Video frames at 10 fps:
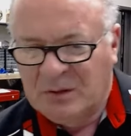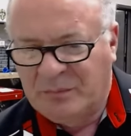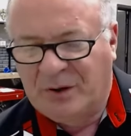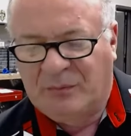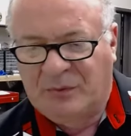
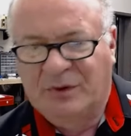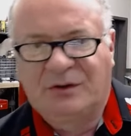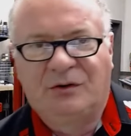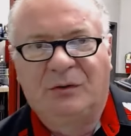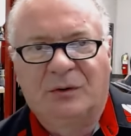But we'll
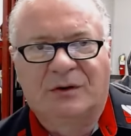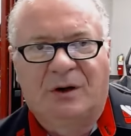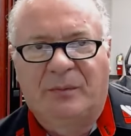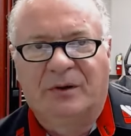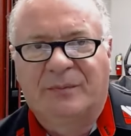get you hooked
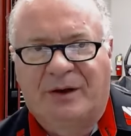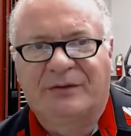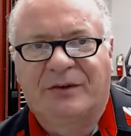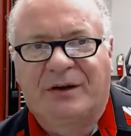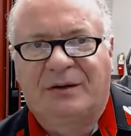up on them.
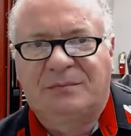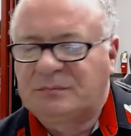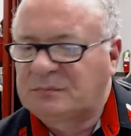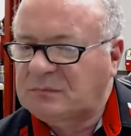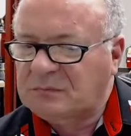How's that?
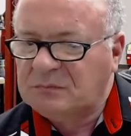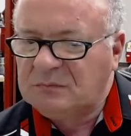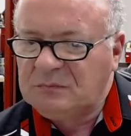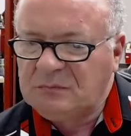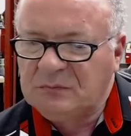
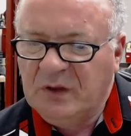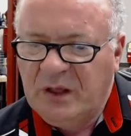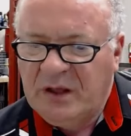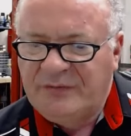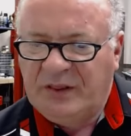
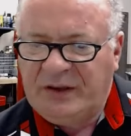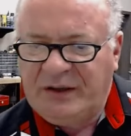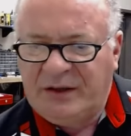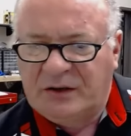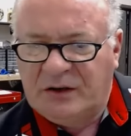Philly
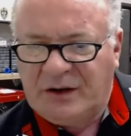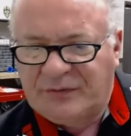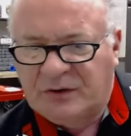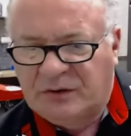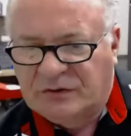D, good
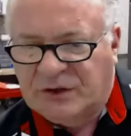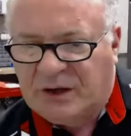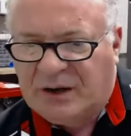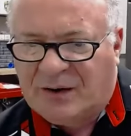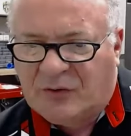afternoon,
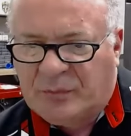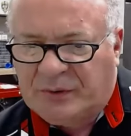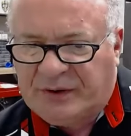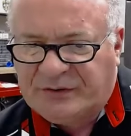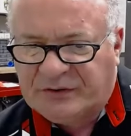John. I
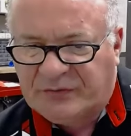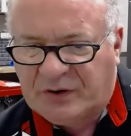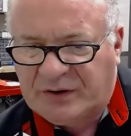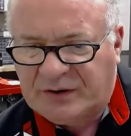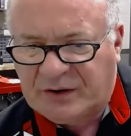replaced the
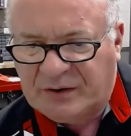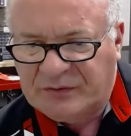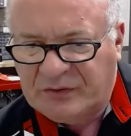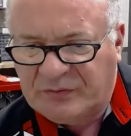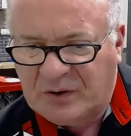front
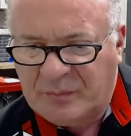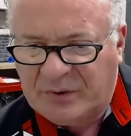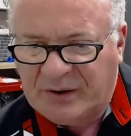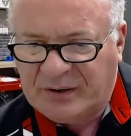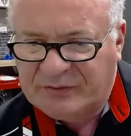tires and the front
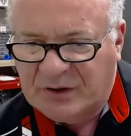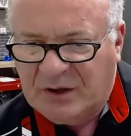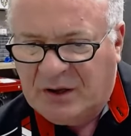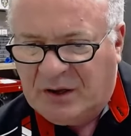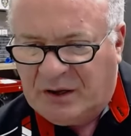brakes
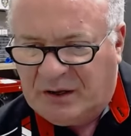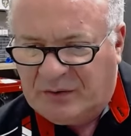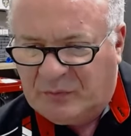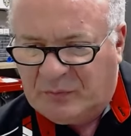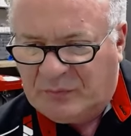
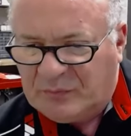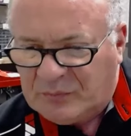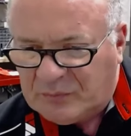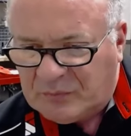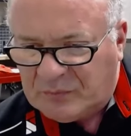and
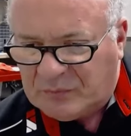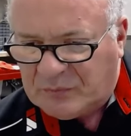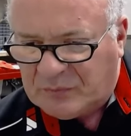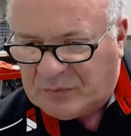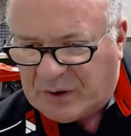
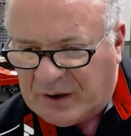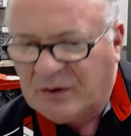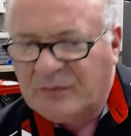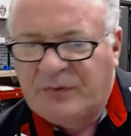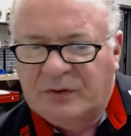
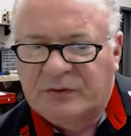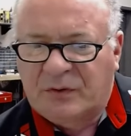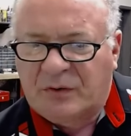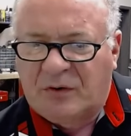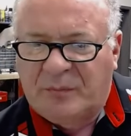air
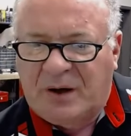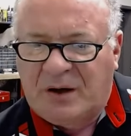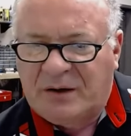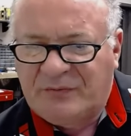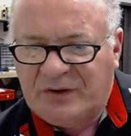filter on my
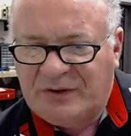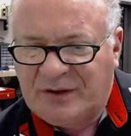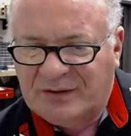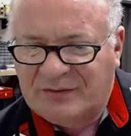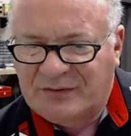Honda
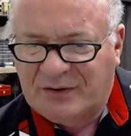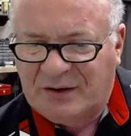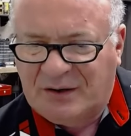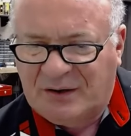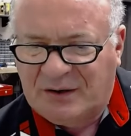VTX
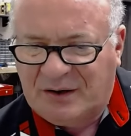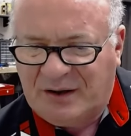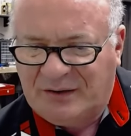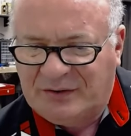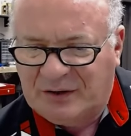
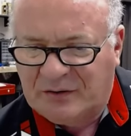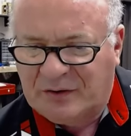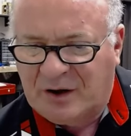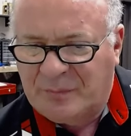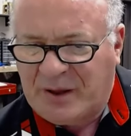1800.
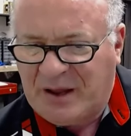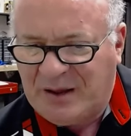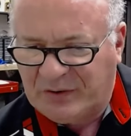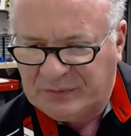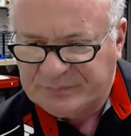Now I'm
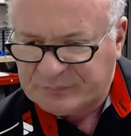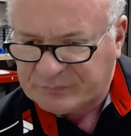having...